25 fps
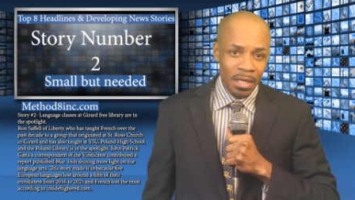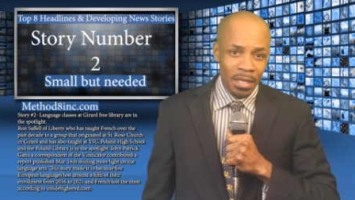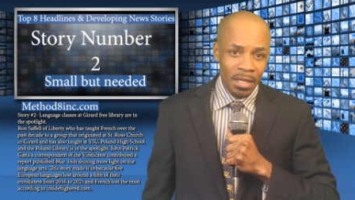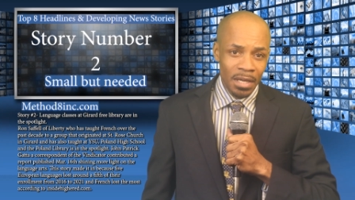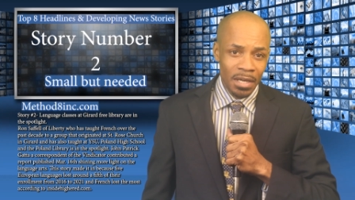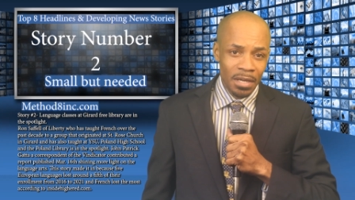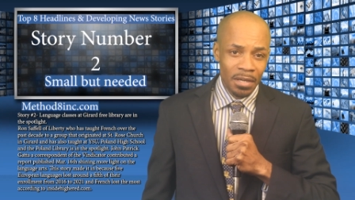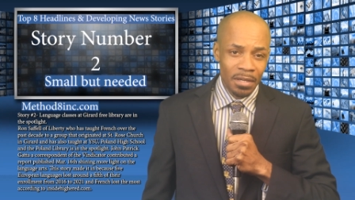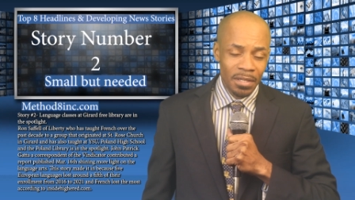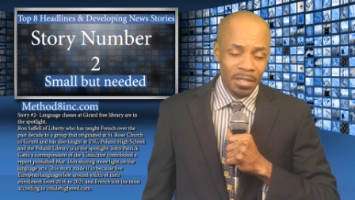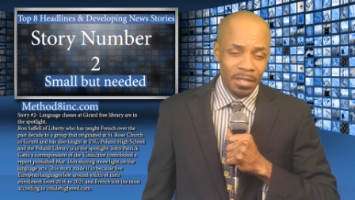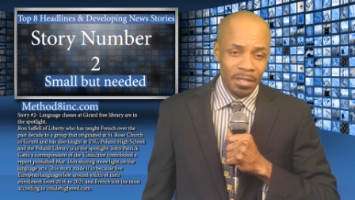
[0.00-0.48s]

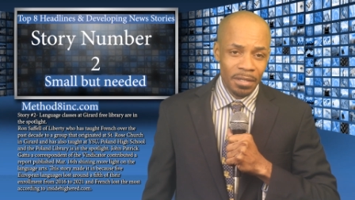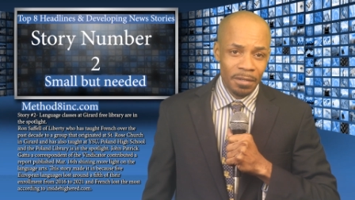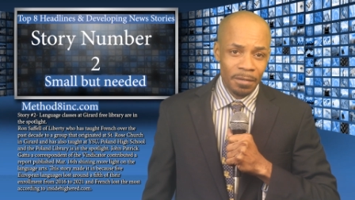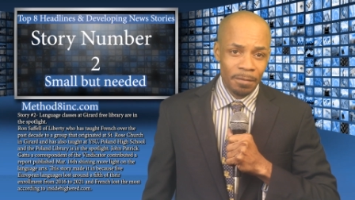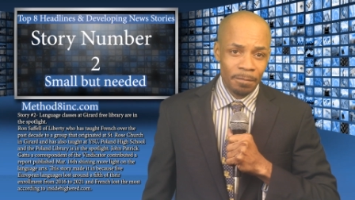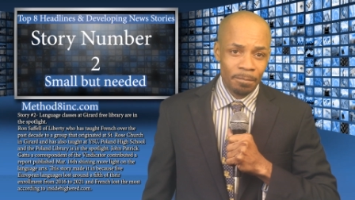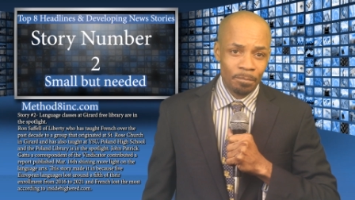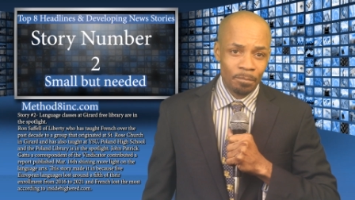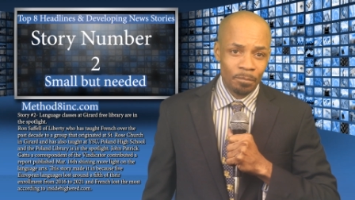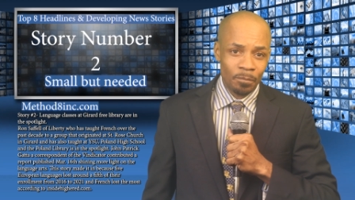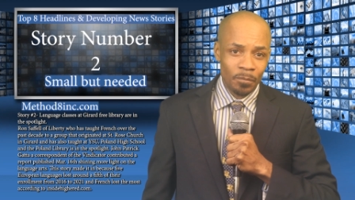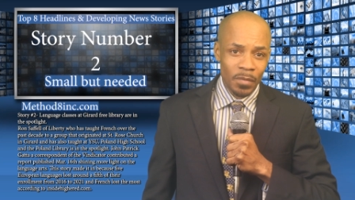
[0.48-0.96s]
Now,
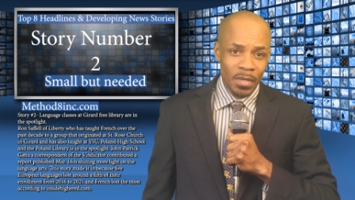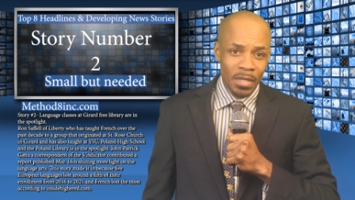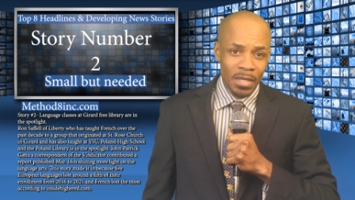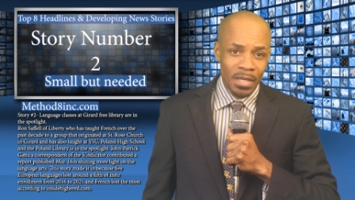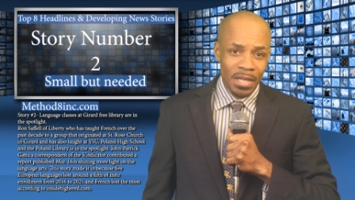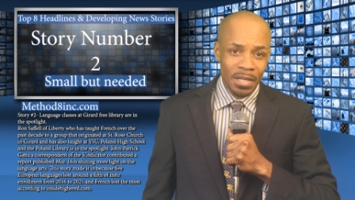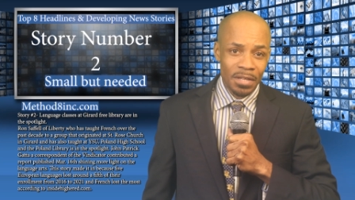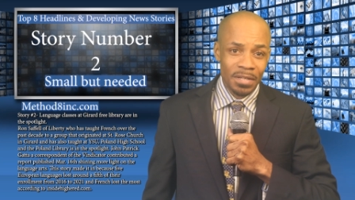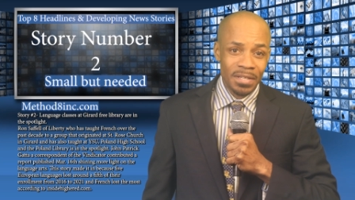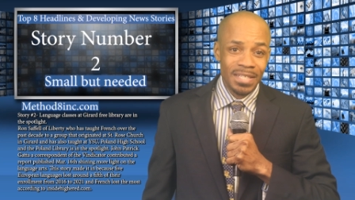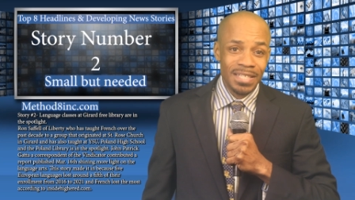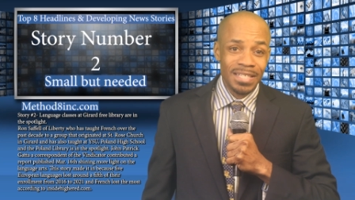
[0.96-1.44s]
uh,
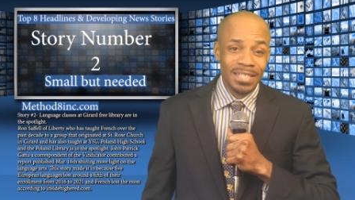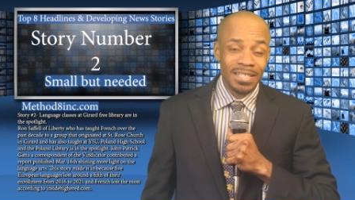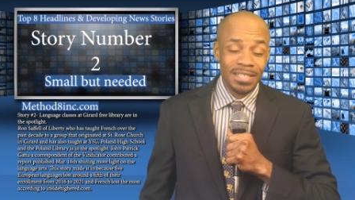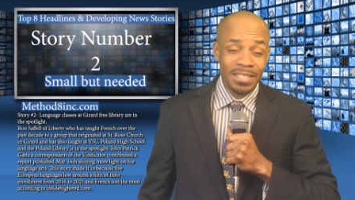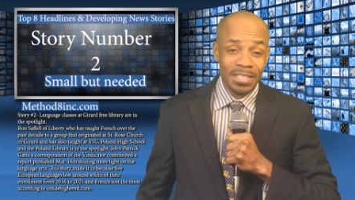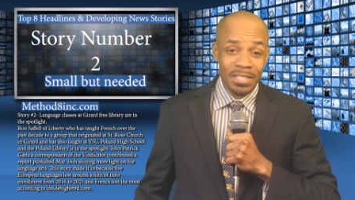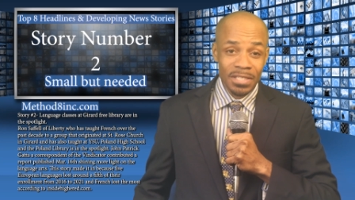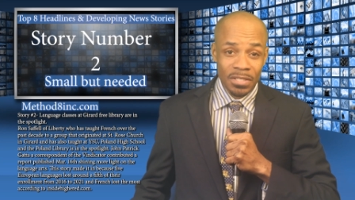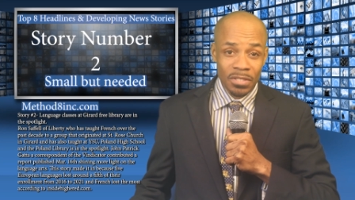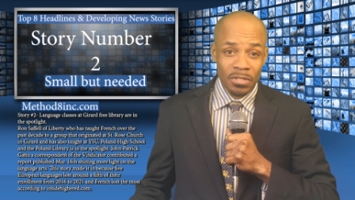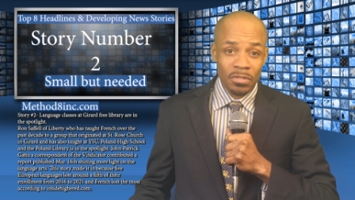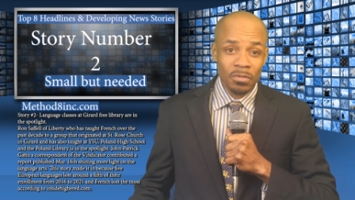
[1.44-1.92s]
now, th
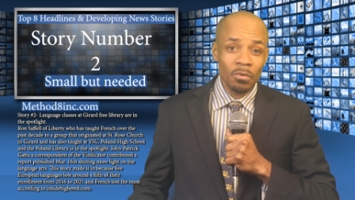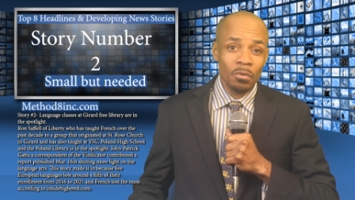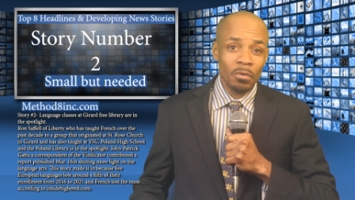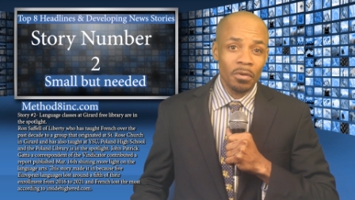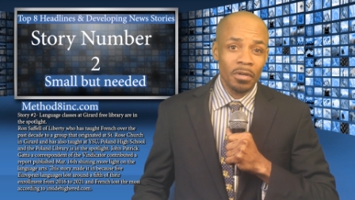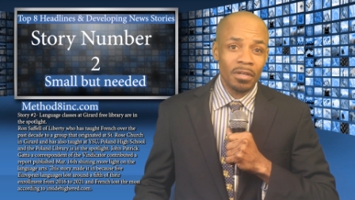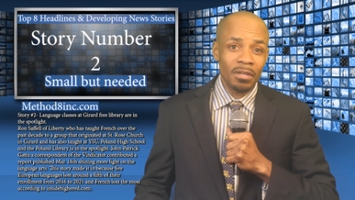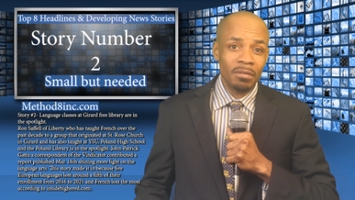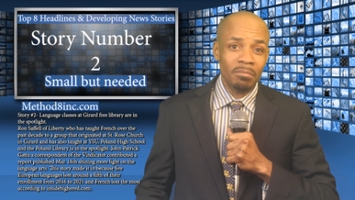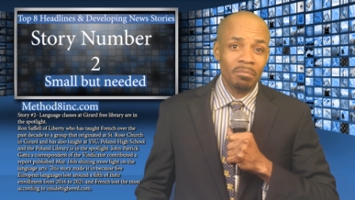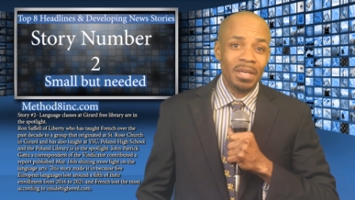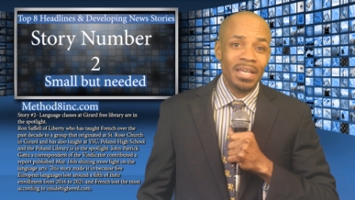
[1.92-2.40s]
this
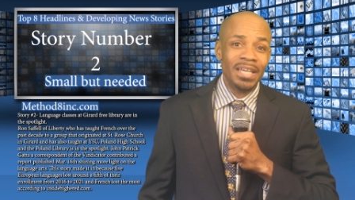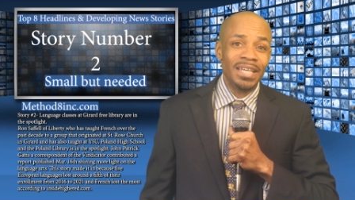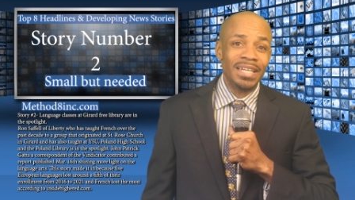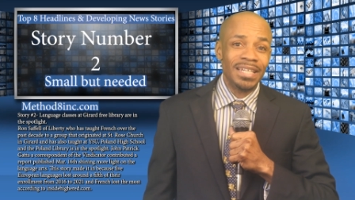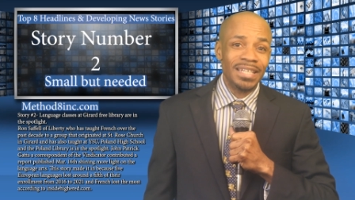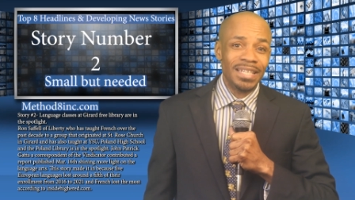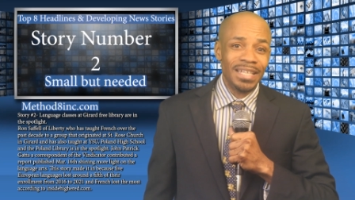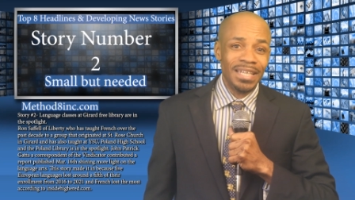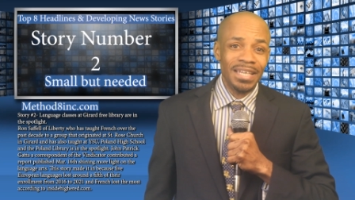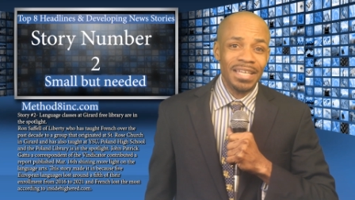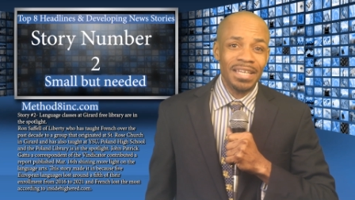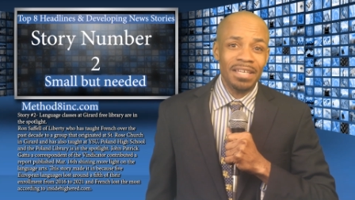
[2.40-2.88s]
story made
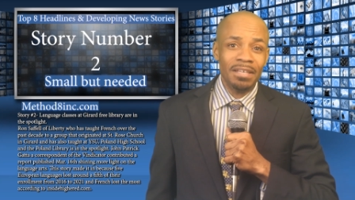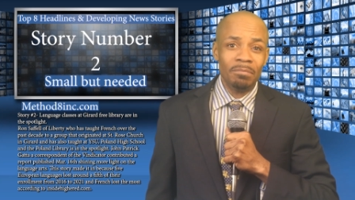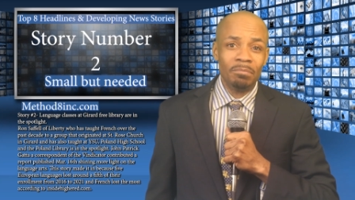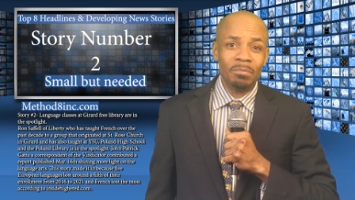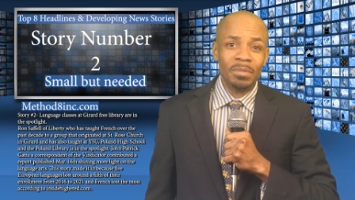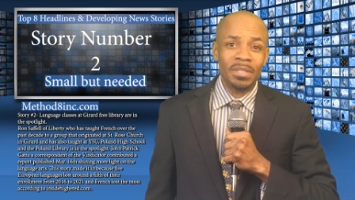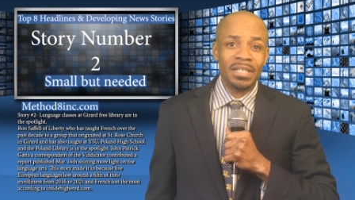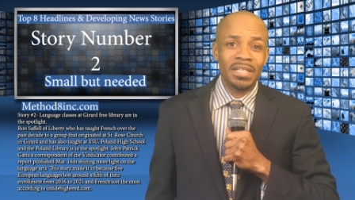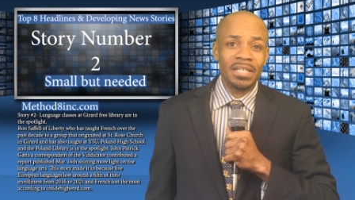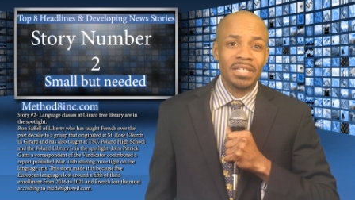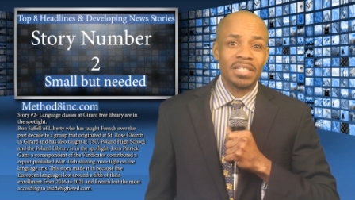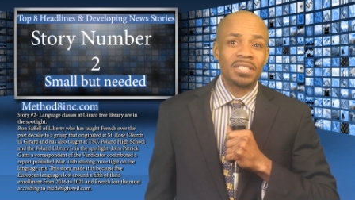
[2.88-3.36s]
it in
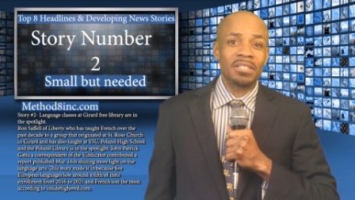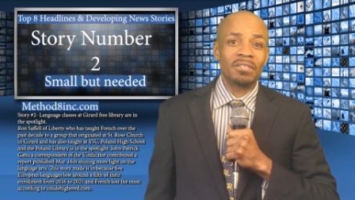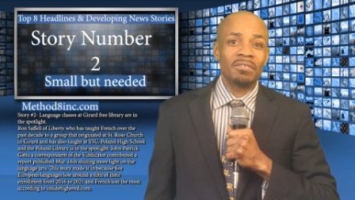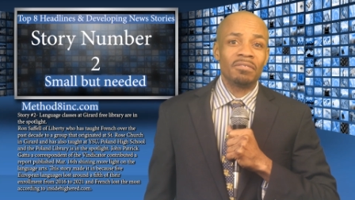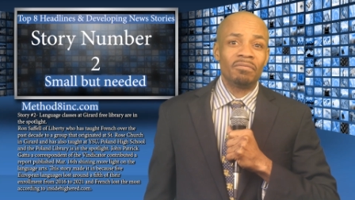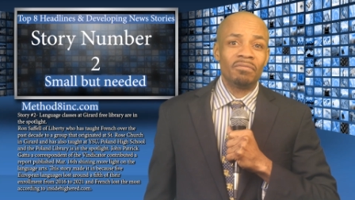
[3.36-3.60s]
because